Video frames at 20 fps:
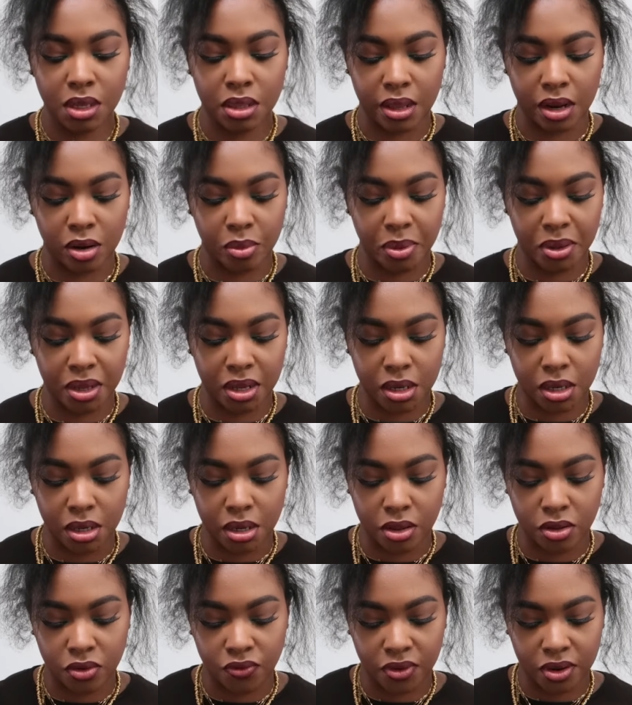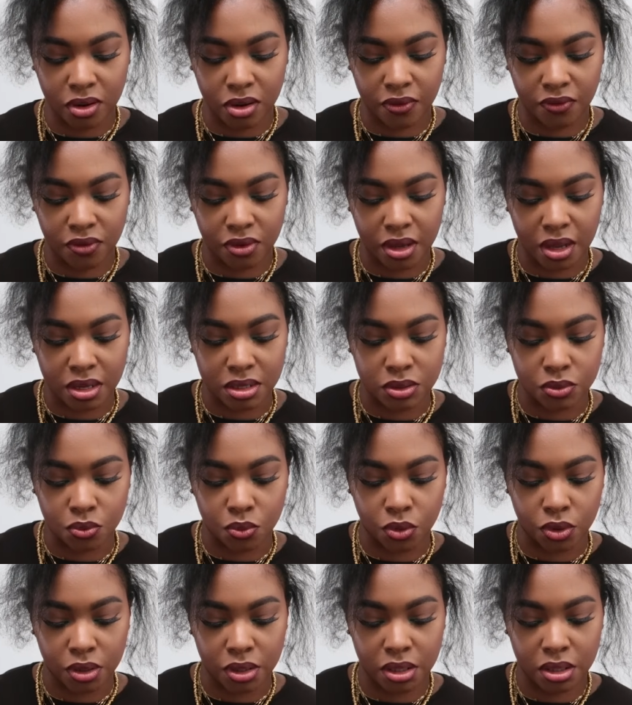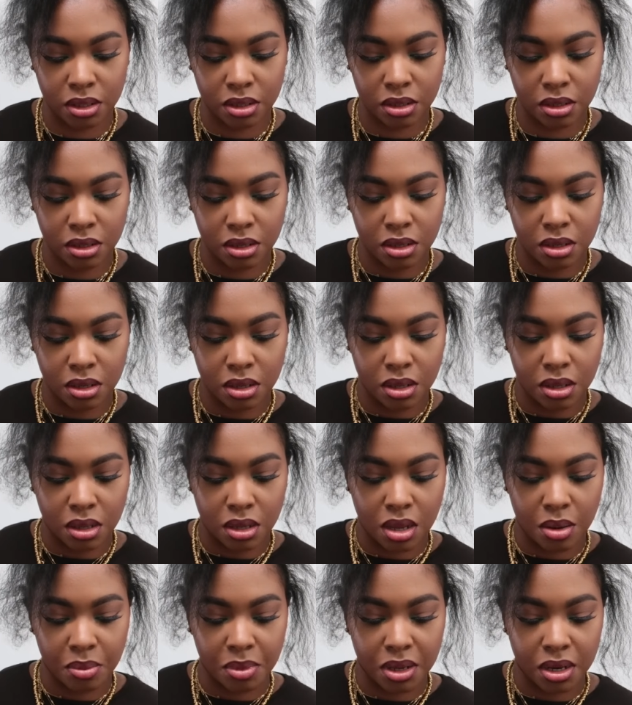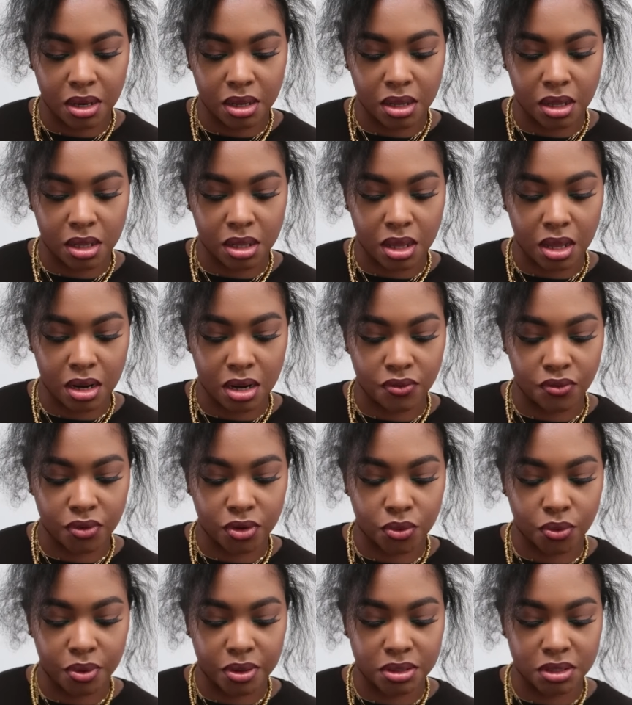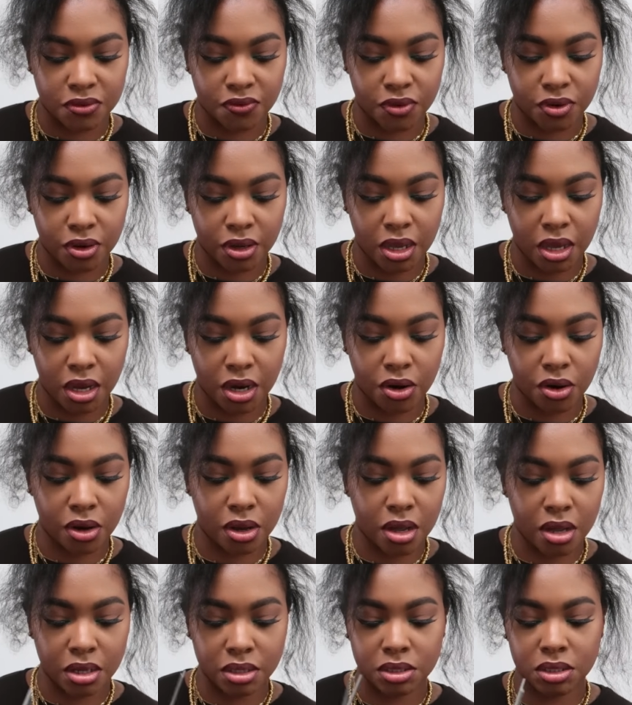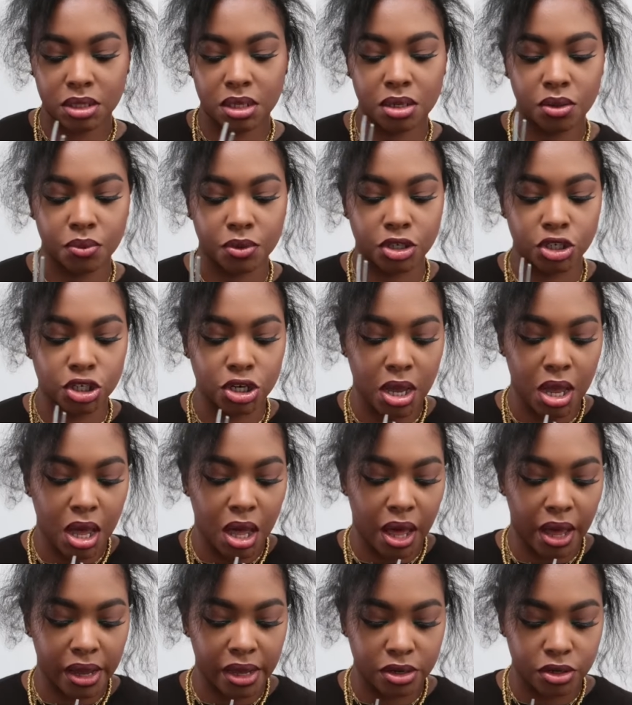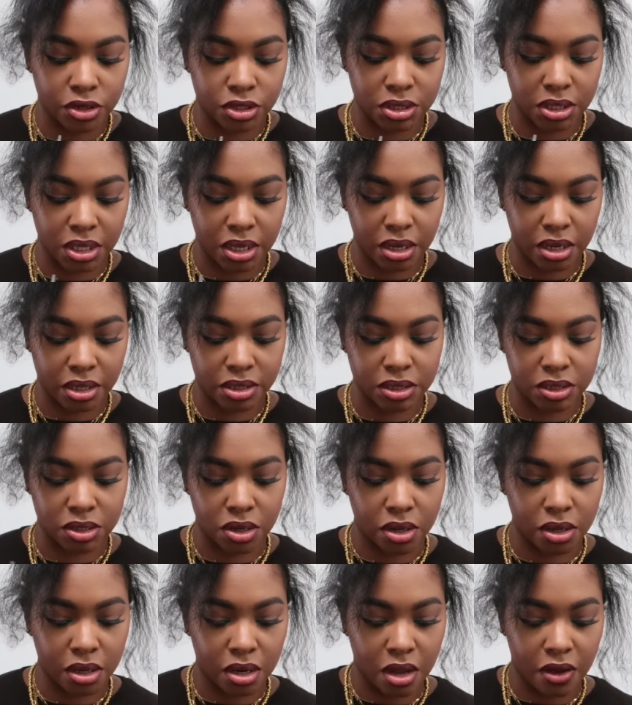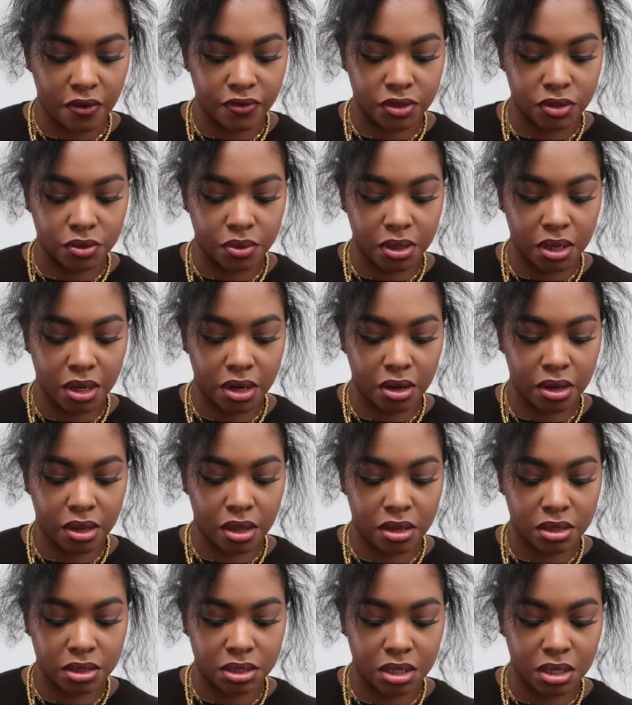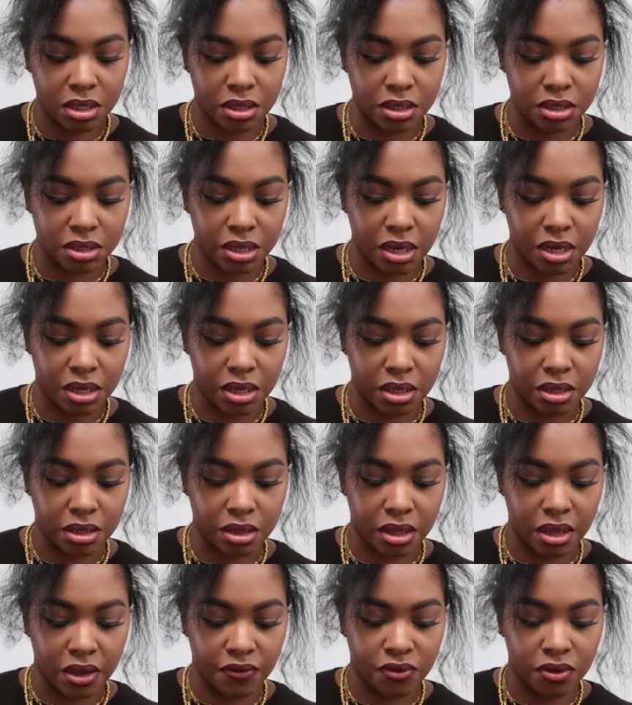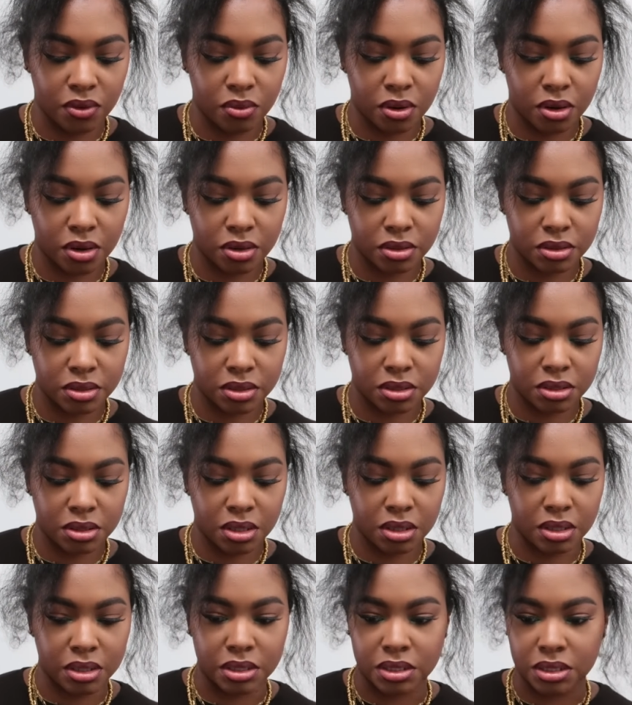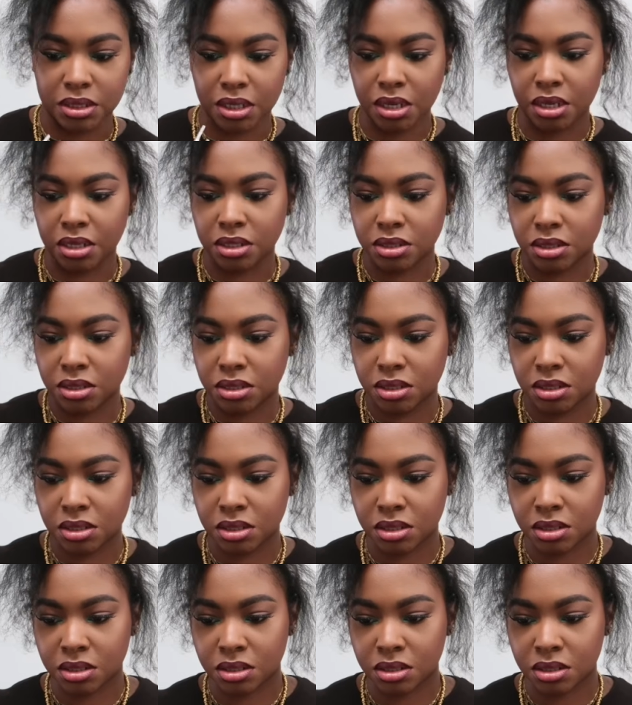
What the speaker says: That'll be in another video if you guys want it. I'm getting a lot of requests for hair content, which I understand. I started off doing hair content and this kind of left you girls in the dust.